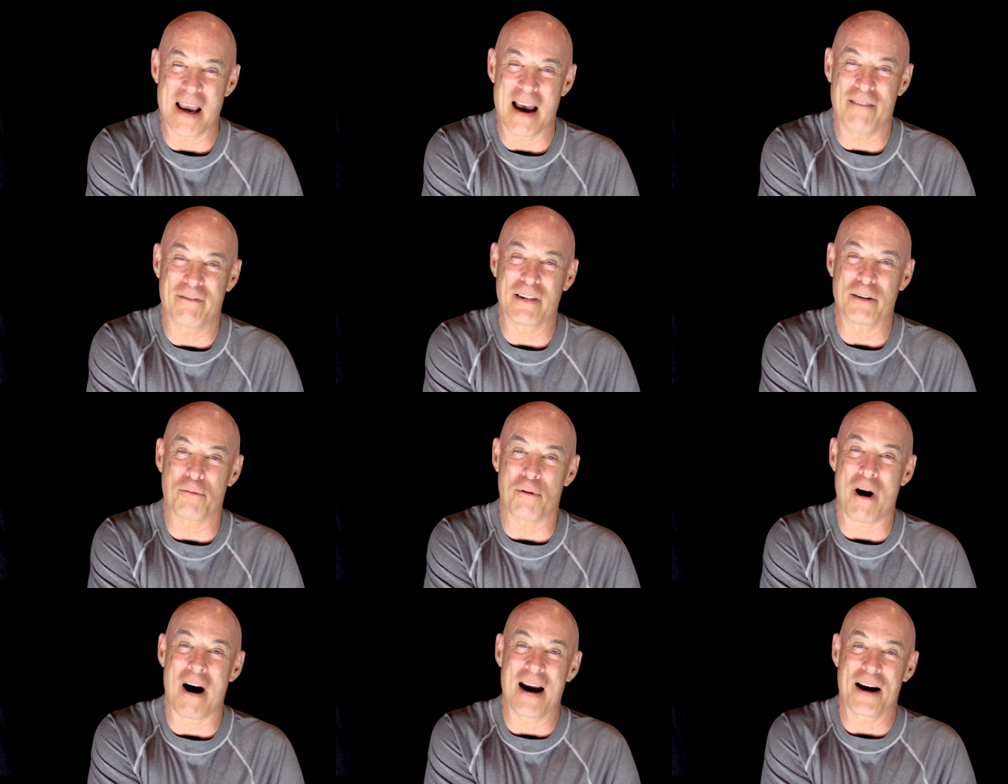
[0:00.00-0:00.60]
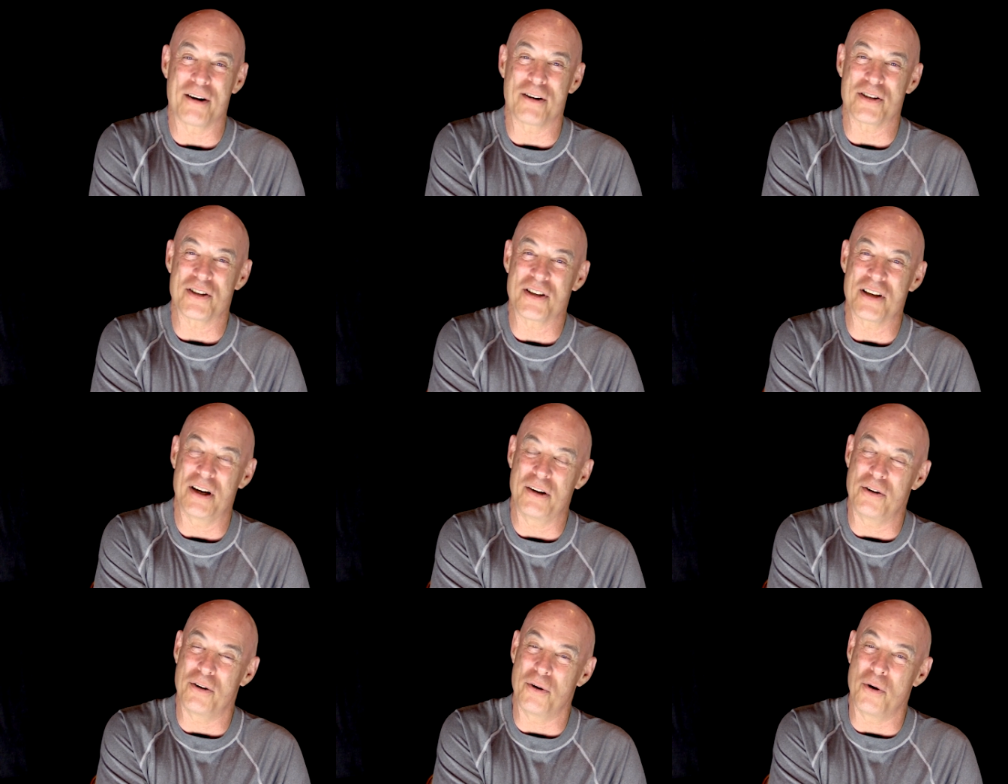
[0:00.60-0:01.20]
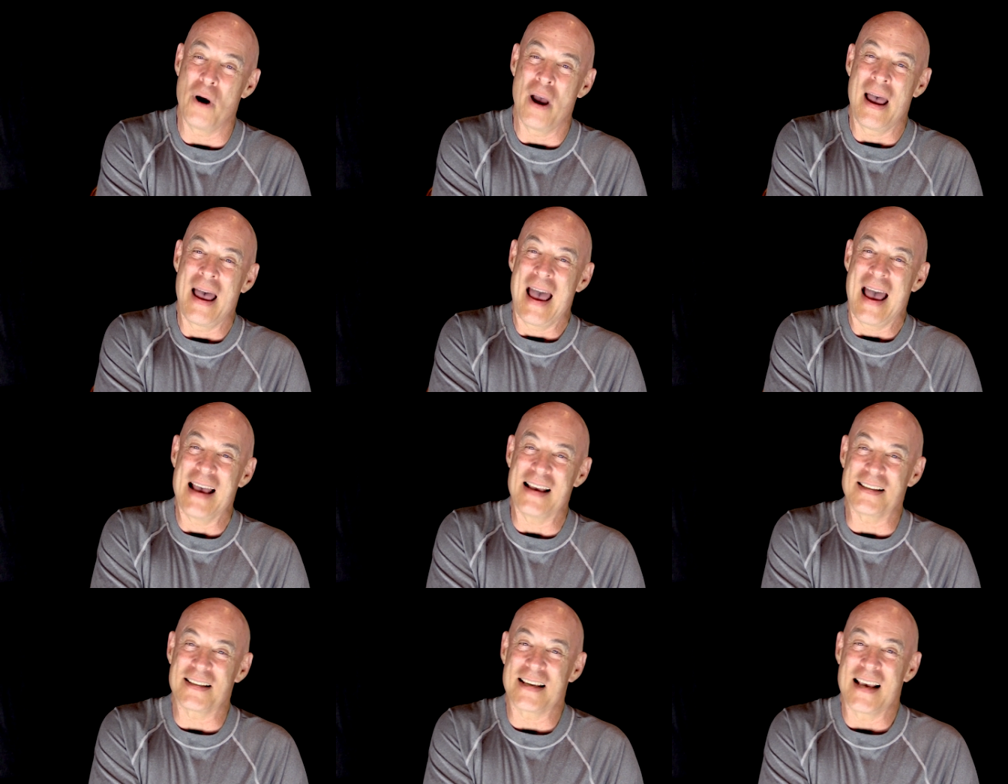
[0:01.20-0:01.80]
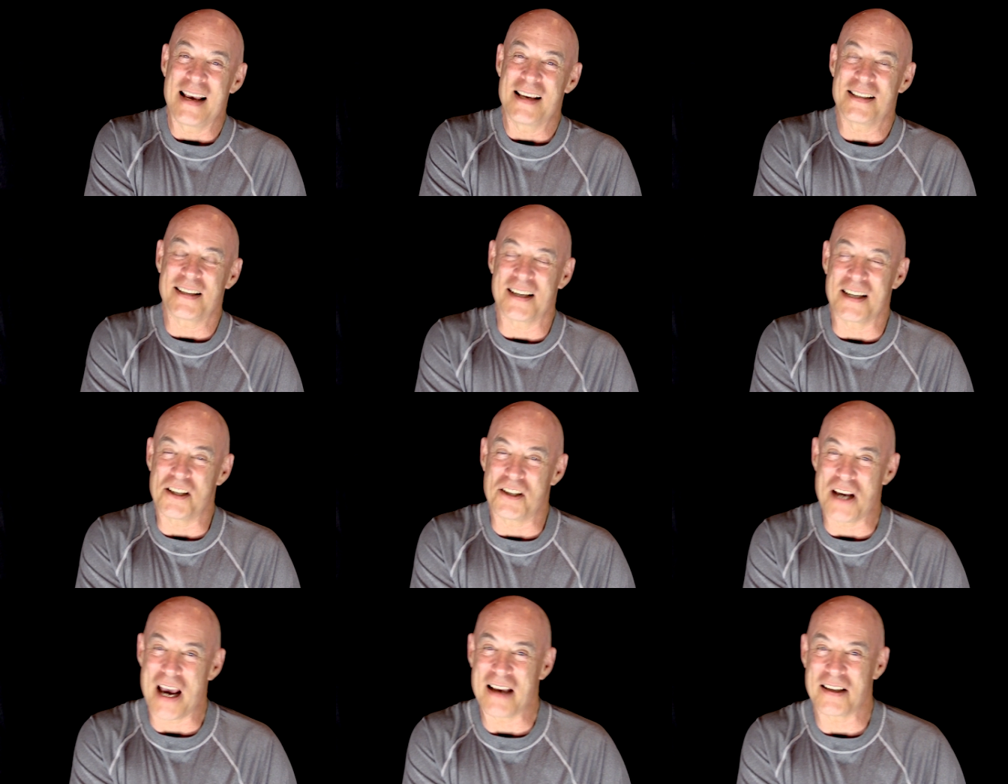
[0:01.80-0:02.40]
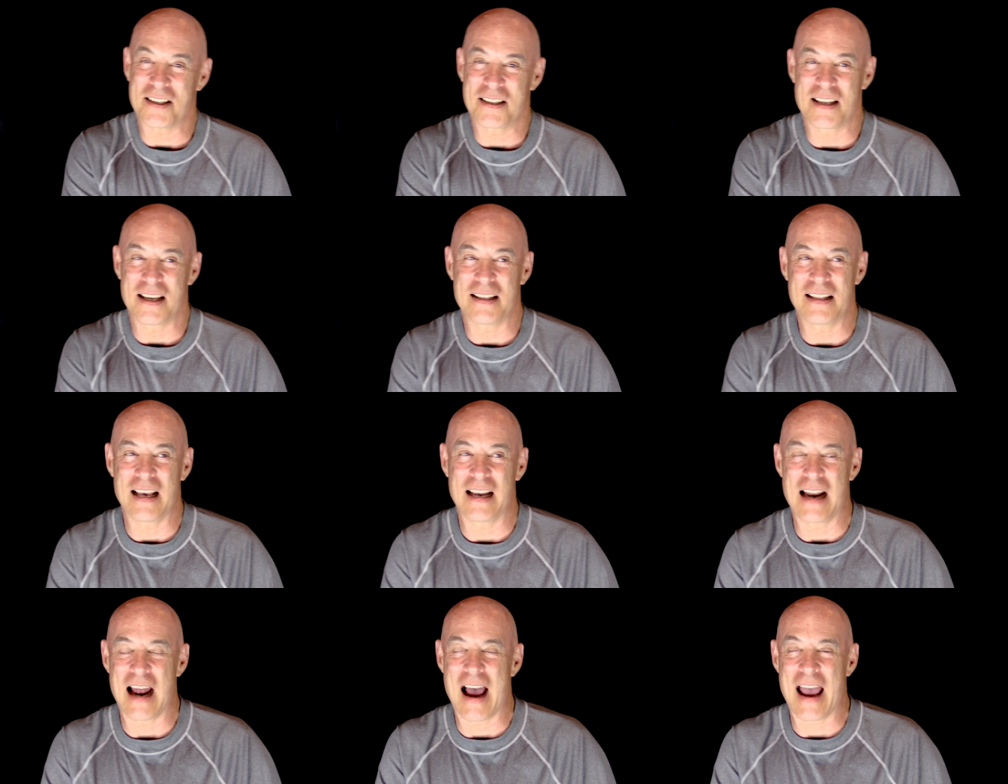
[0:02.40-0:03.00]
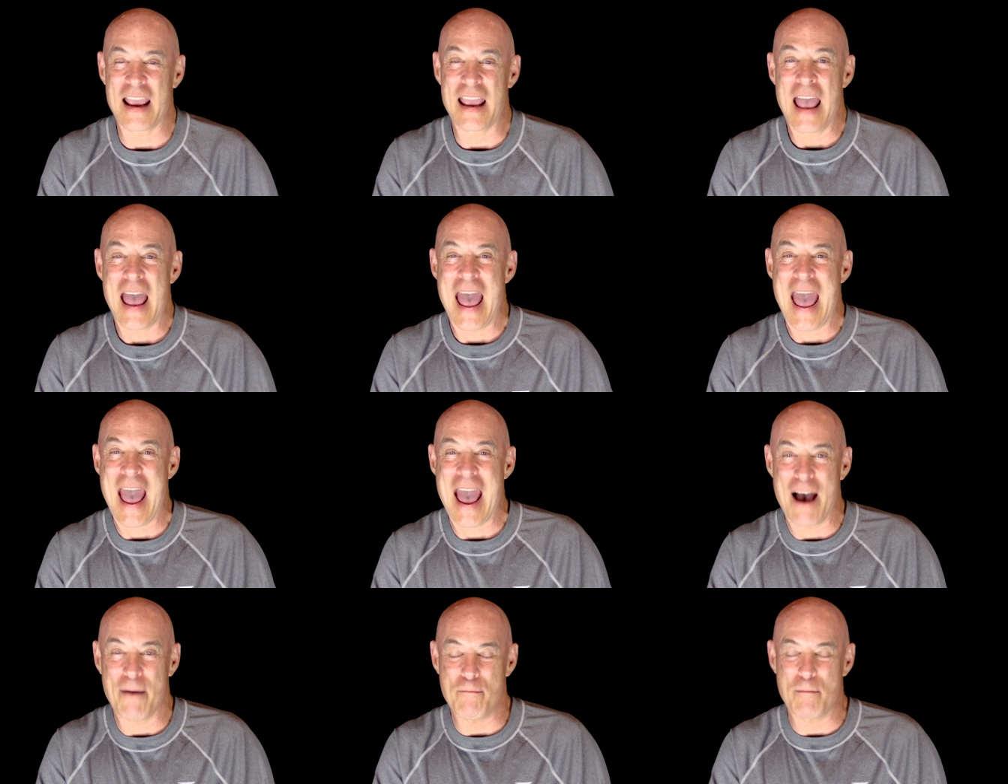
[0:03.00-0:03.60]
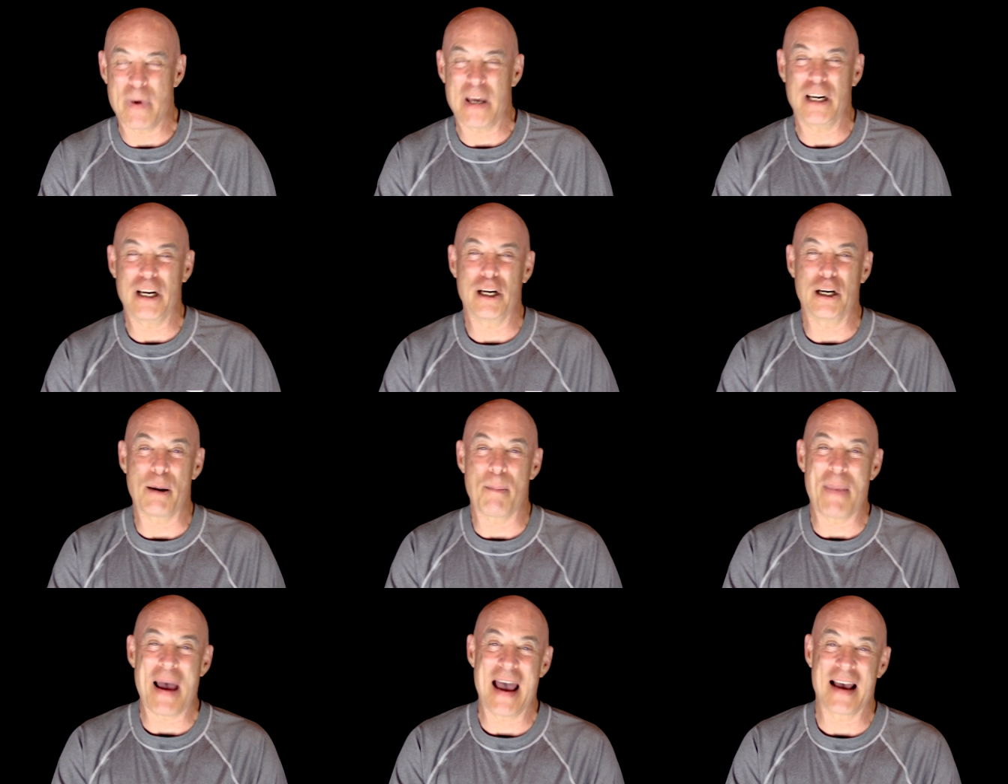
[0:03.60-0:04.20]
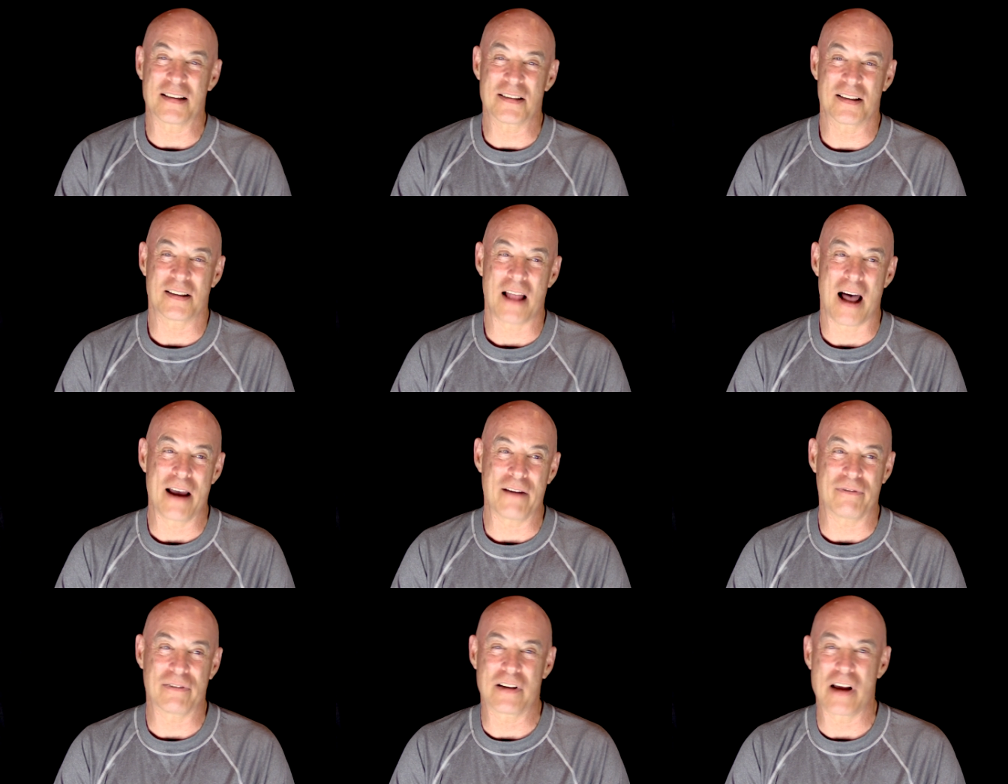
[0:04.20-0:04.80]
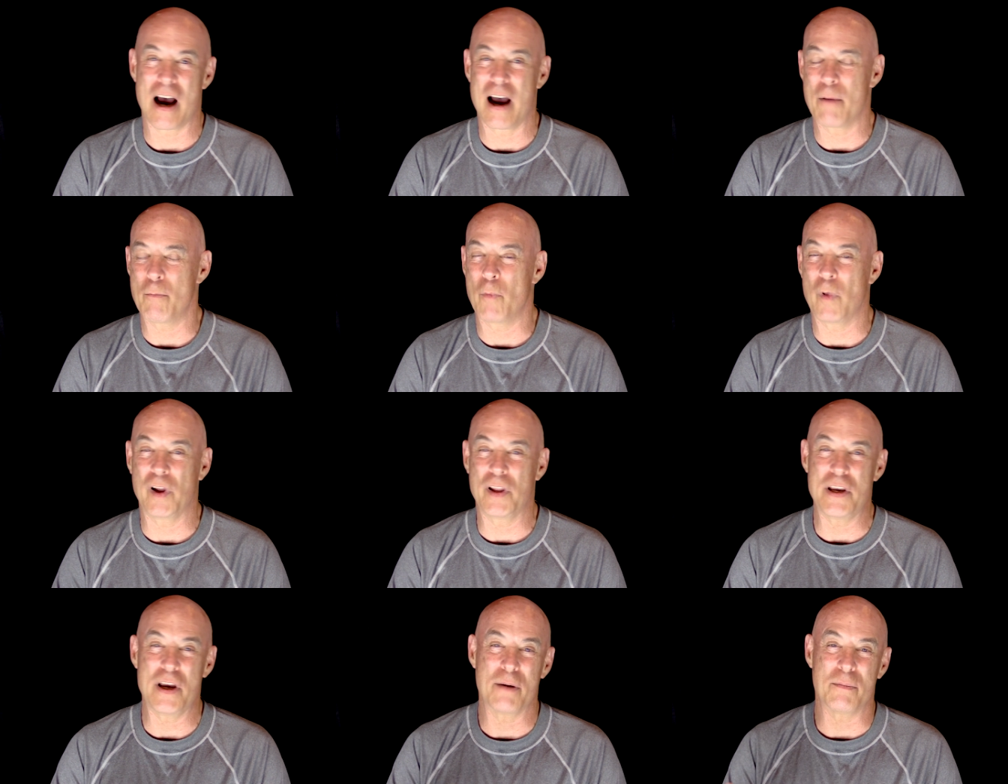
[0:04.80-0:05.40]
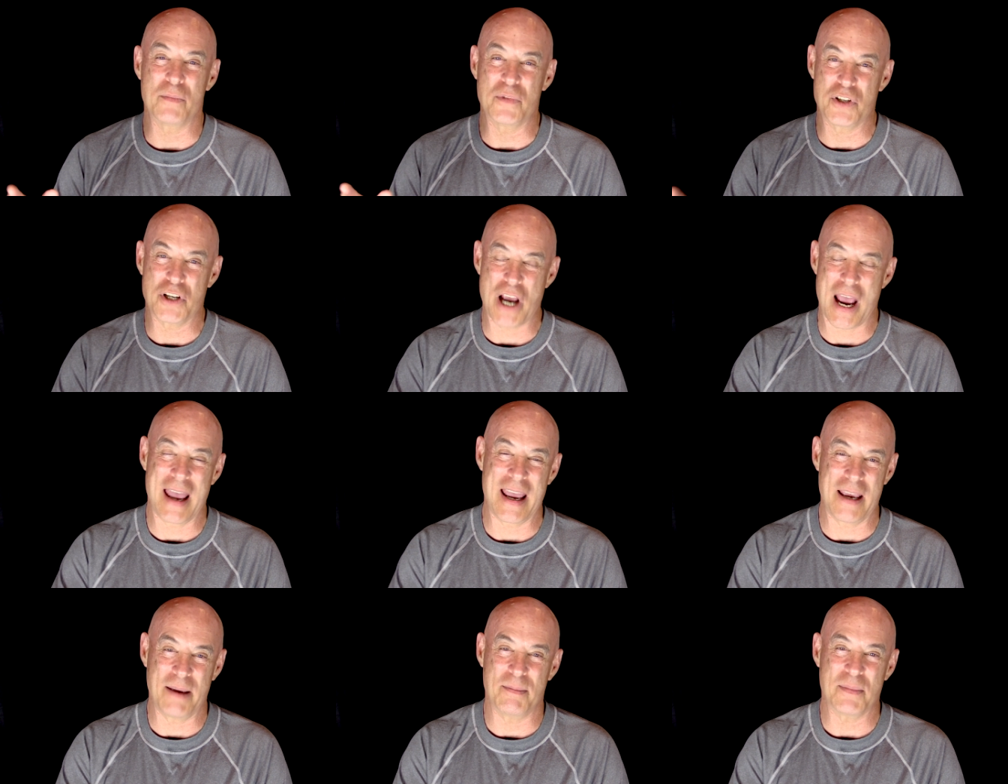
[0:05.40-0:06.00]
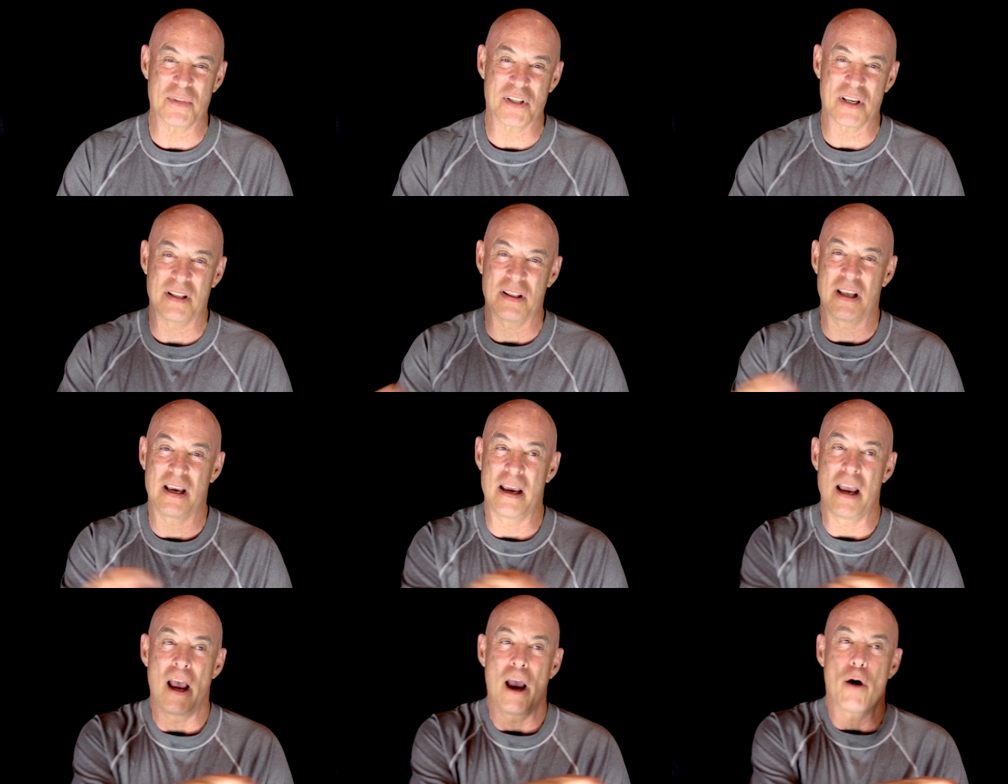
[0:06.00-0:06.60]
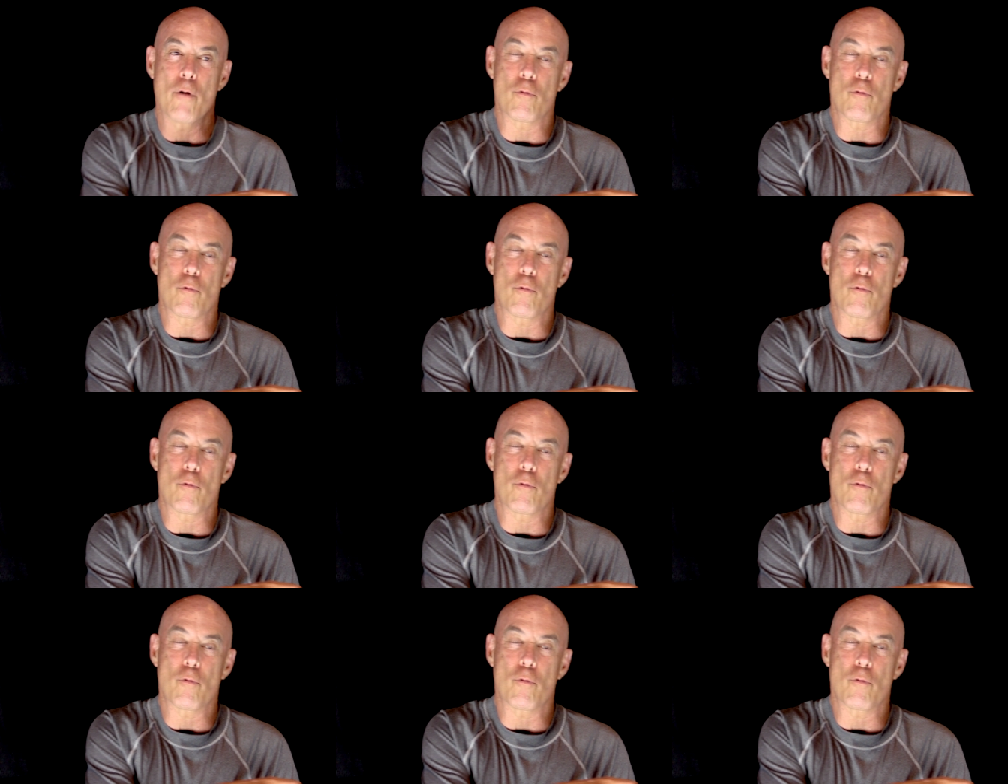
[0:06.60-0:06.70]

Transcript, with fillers: Kevin Ryerson, who has suggested that I have been in a past lifetime William James and the